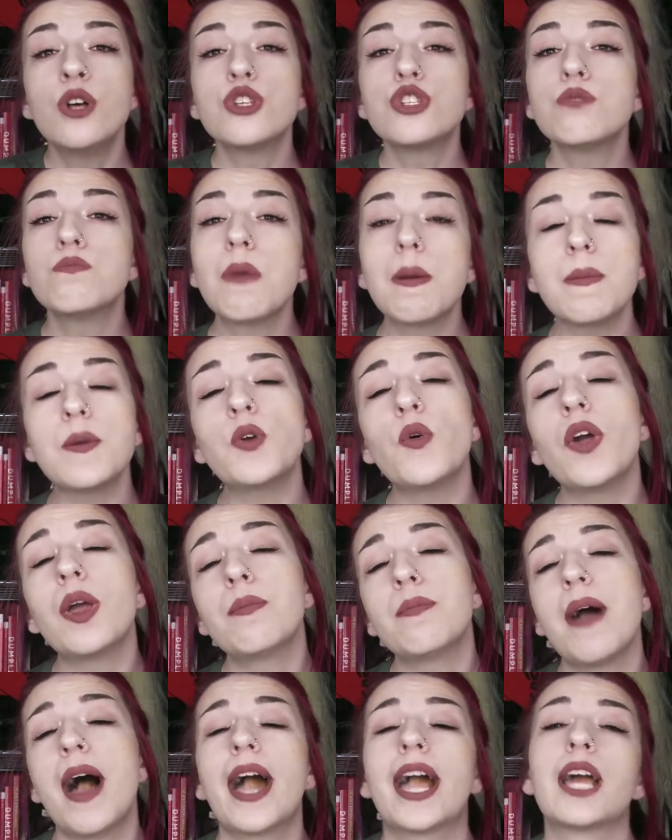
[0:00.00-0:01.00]
So maybe
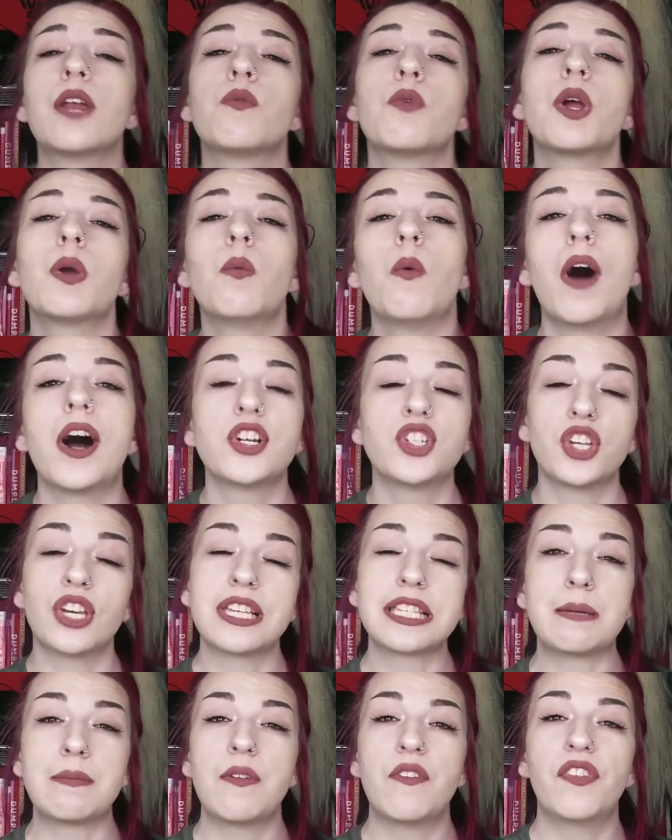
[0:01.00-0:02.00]
going back and
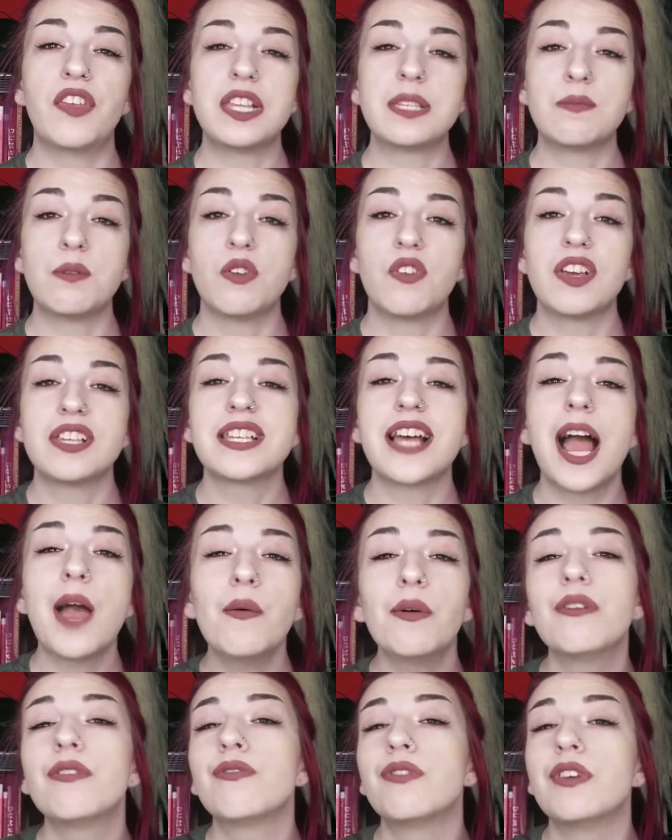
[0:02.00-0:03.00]
rewatching some of these movies,
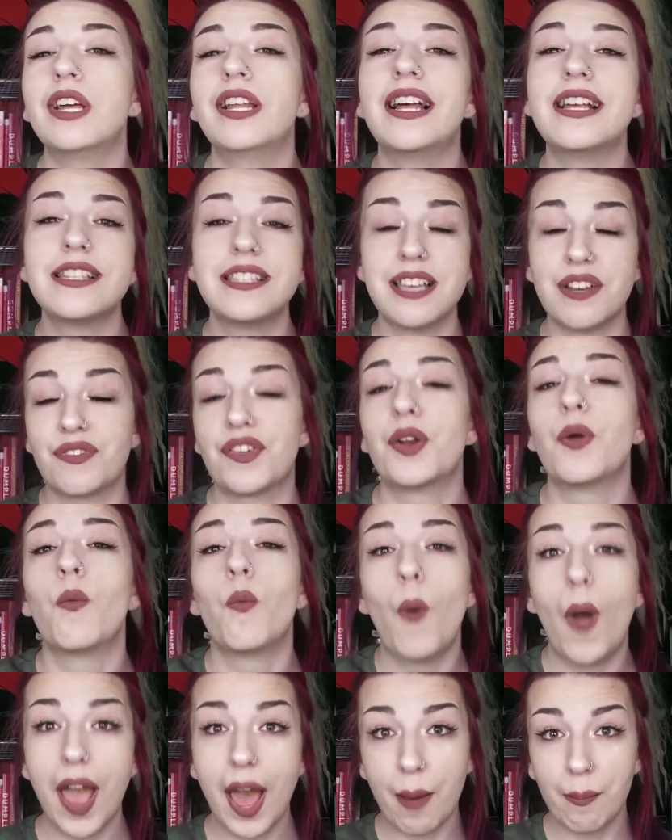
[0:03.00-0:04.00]
I will feel a
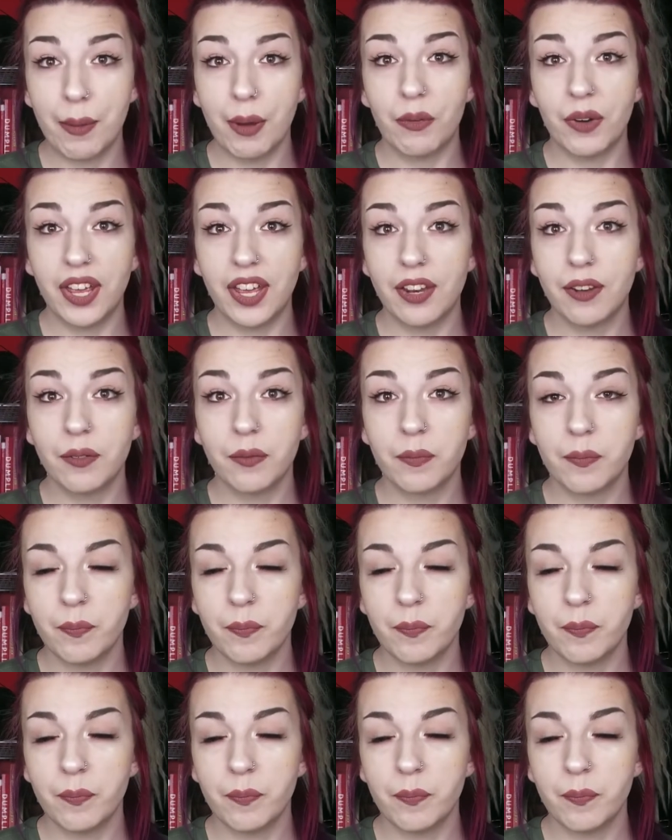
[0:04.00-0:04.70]
different way about it.